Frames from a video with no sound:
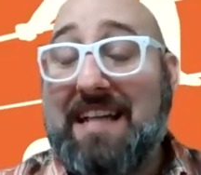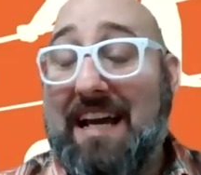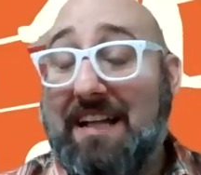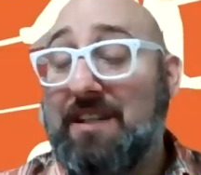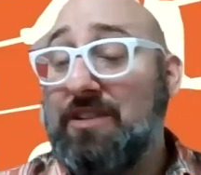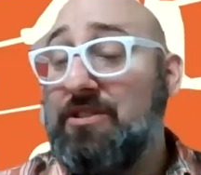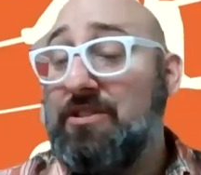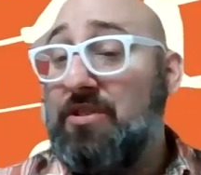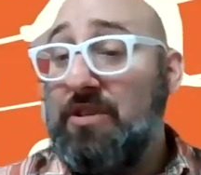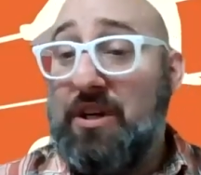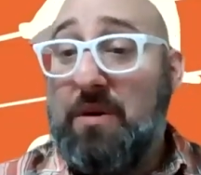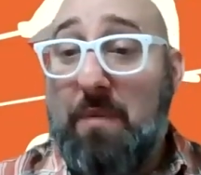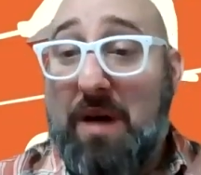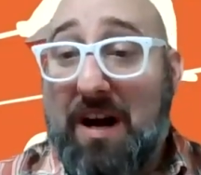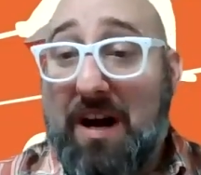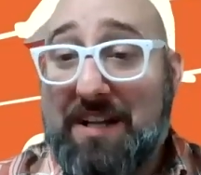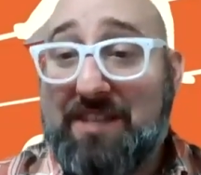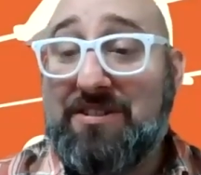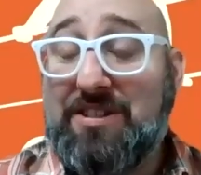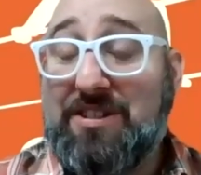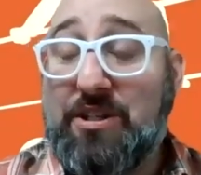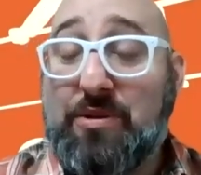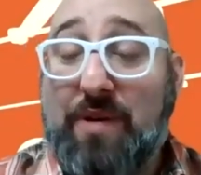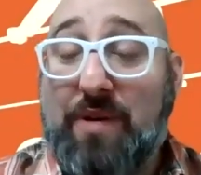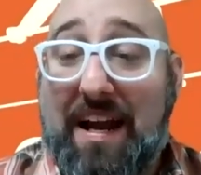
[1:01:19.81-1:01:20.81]
Tell us who you
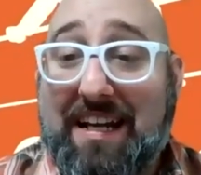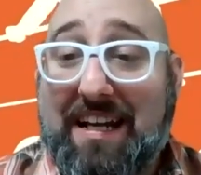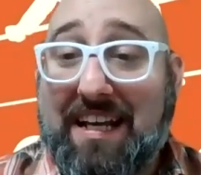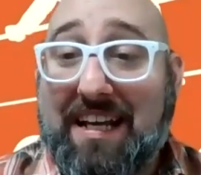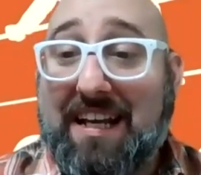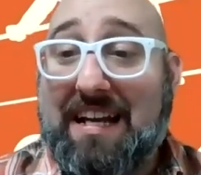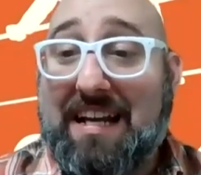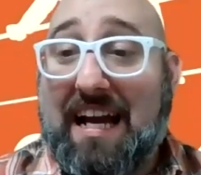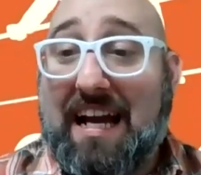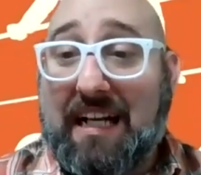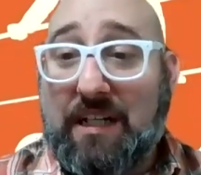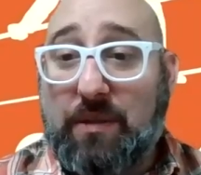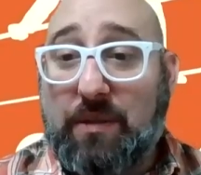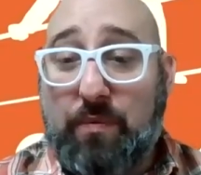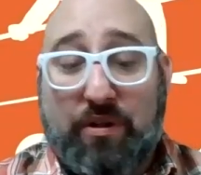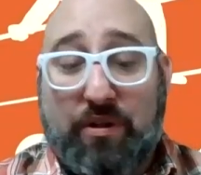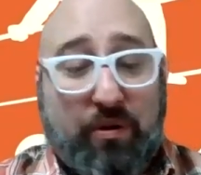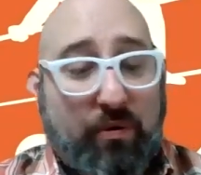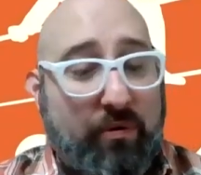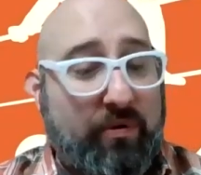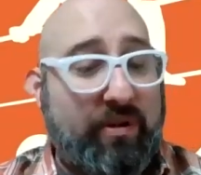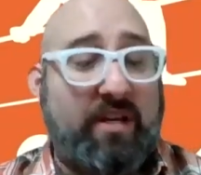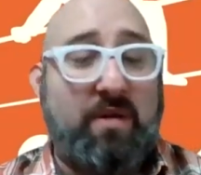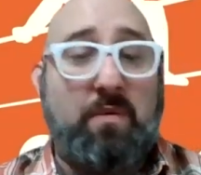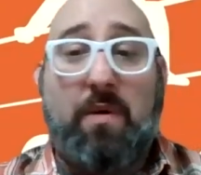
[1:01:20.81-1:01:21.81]
want us to try to connect
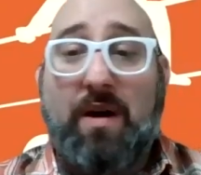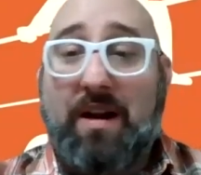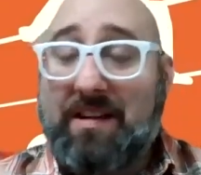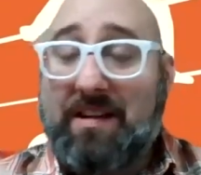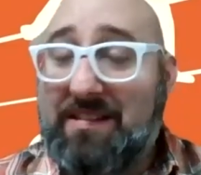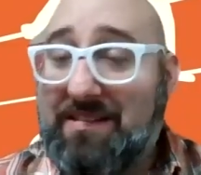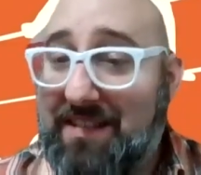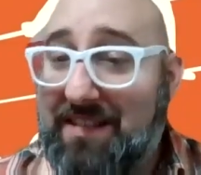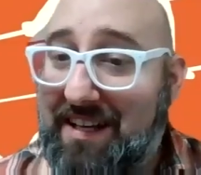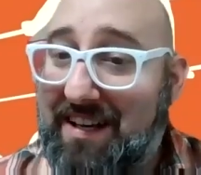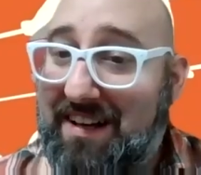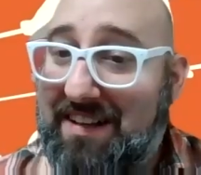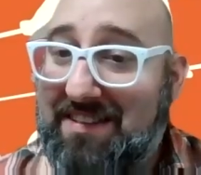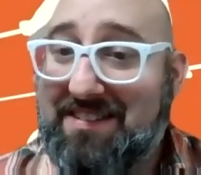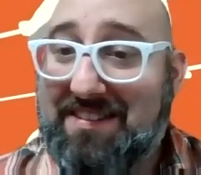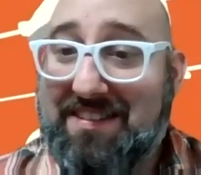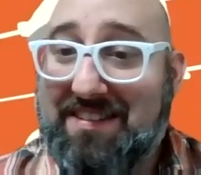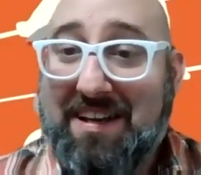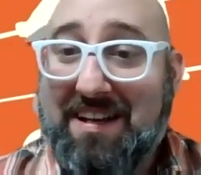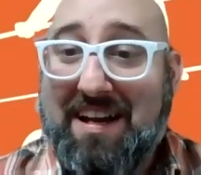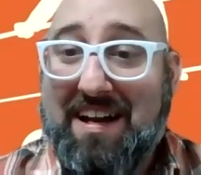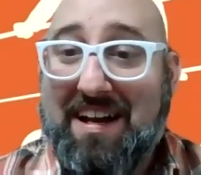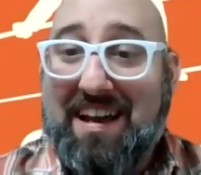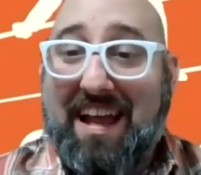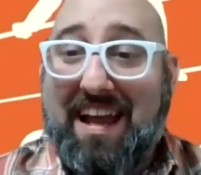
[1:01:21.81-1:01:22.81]
with. Who do you want to see
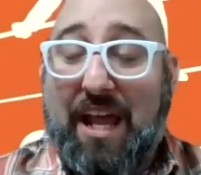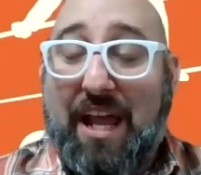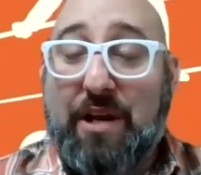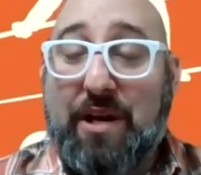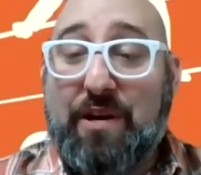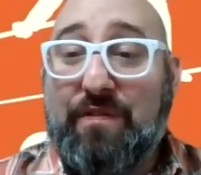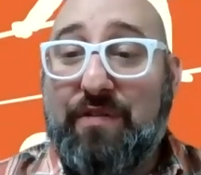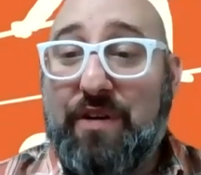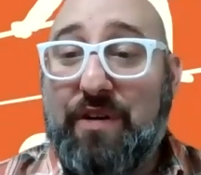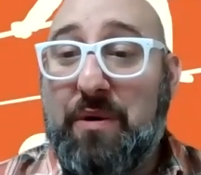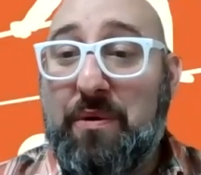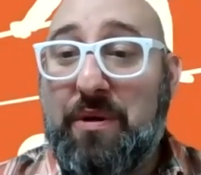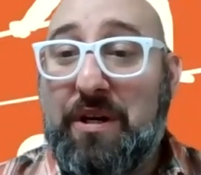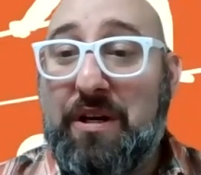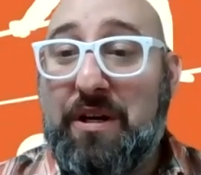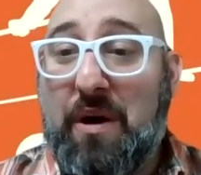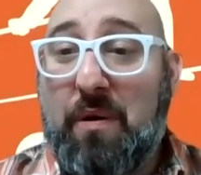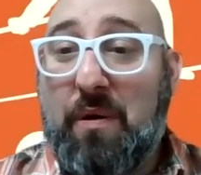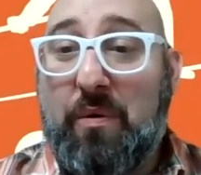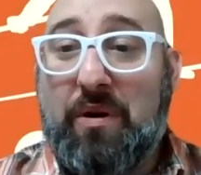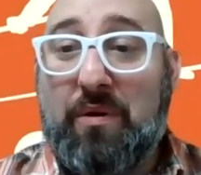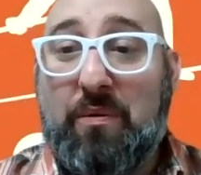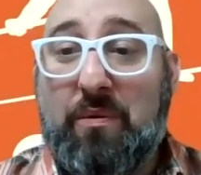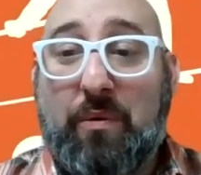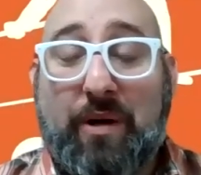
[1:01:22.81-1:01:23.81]
us interview?
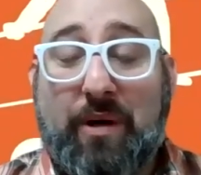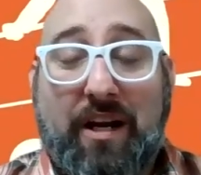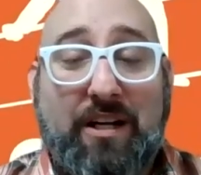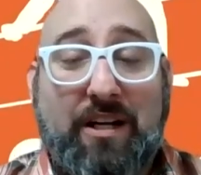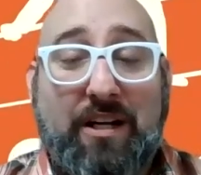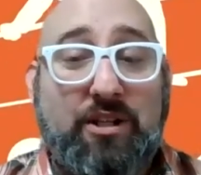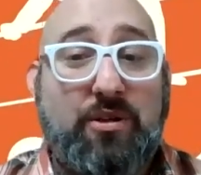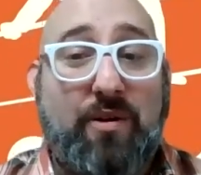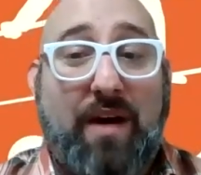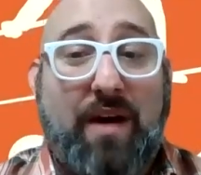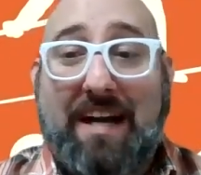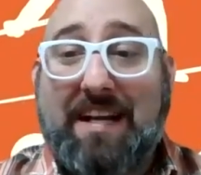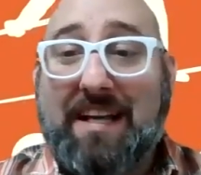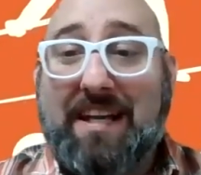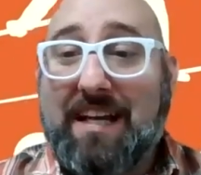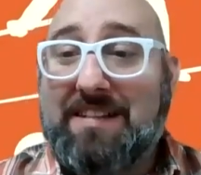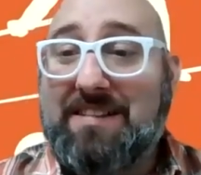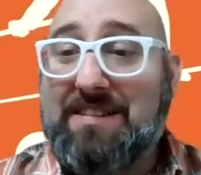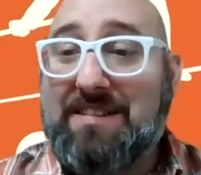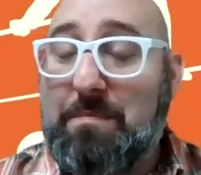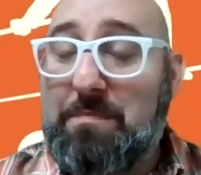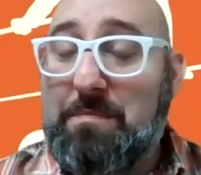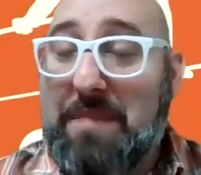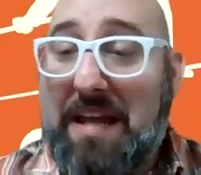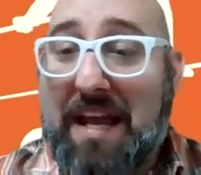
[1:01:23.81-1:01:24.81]
We're going to try to
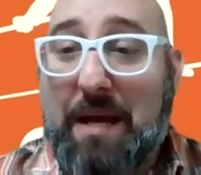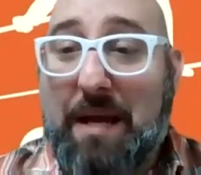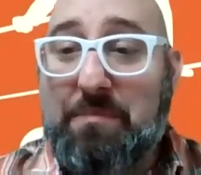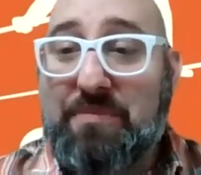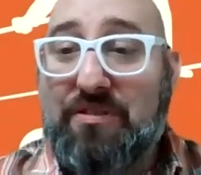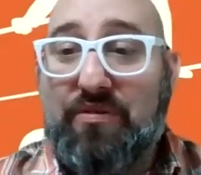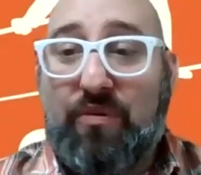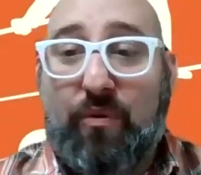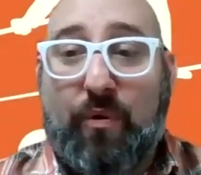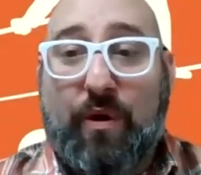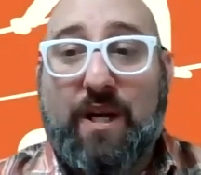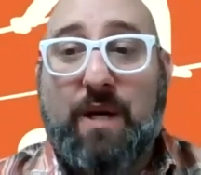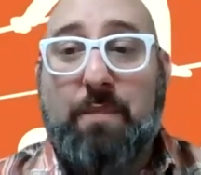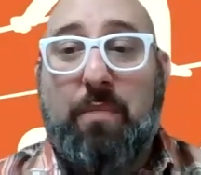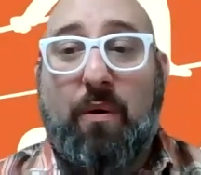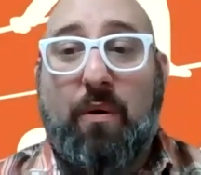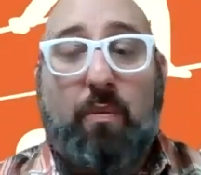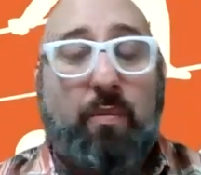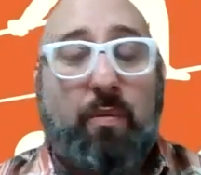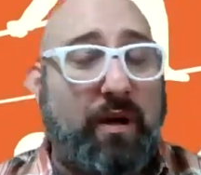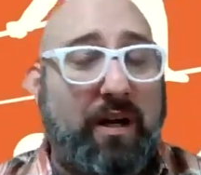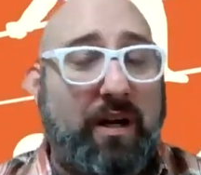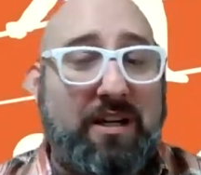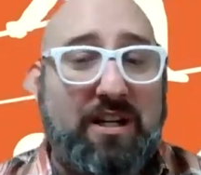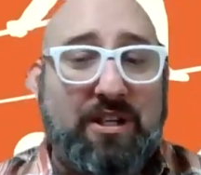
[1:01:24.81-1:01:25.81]
get some names for you,
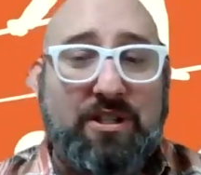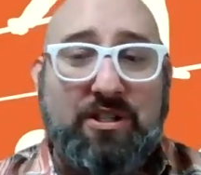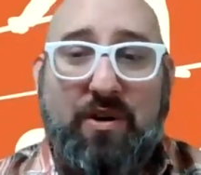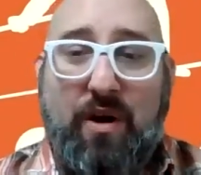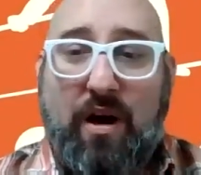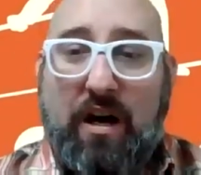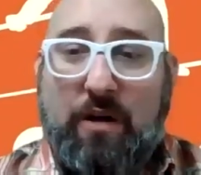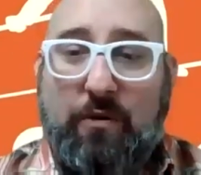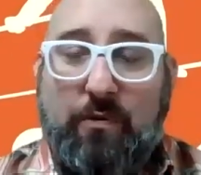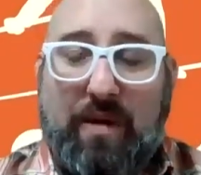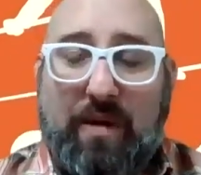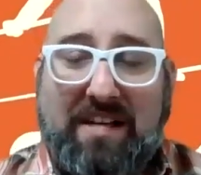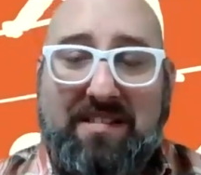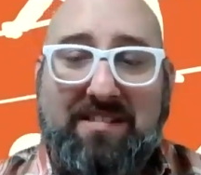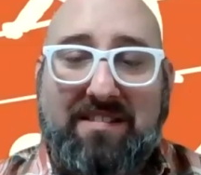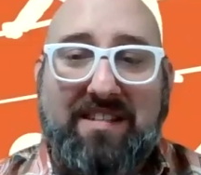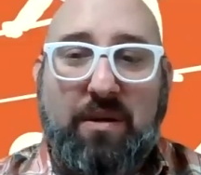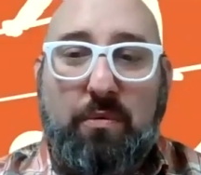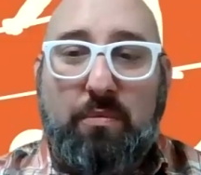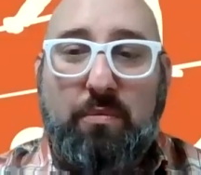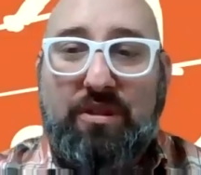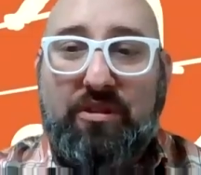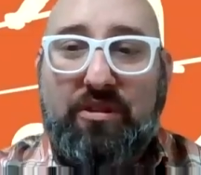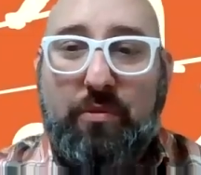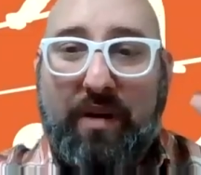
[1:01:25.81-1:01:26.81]
but we're going to talk
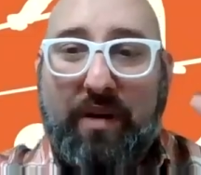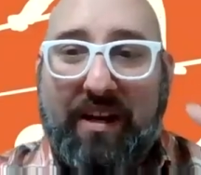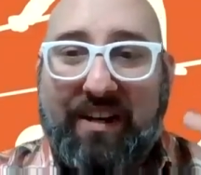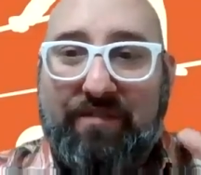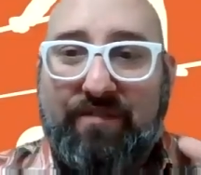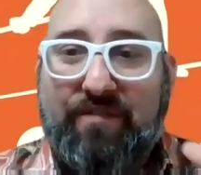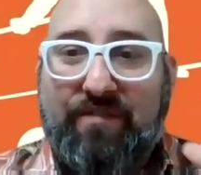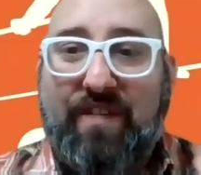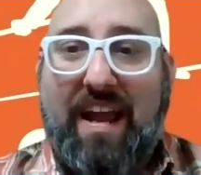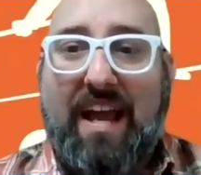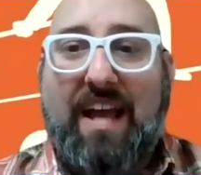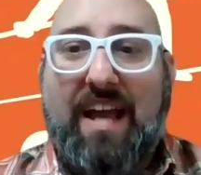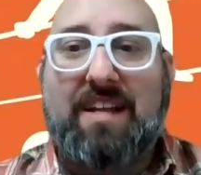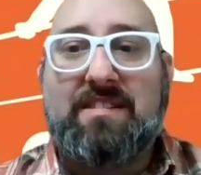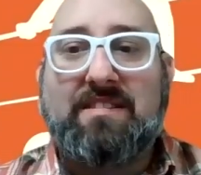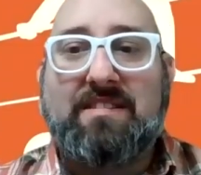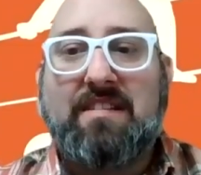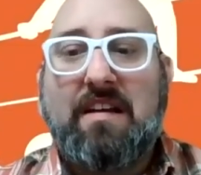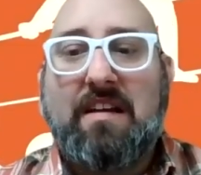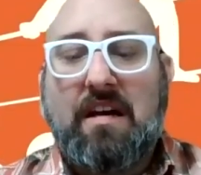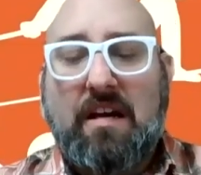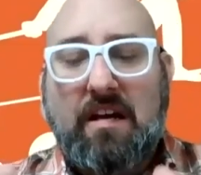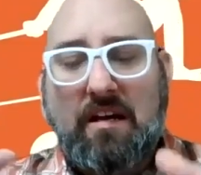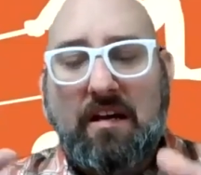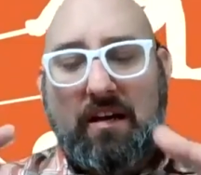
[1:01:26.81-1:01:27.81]
wrestling with great
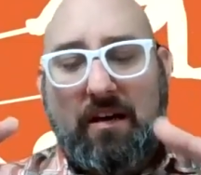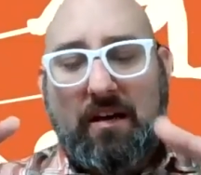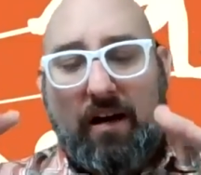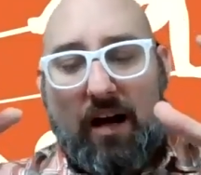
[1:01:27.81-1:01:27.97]
fans,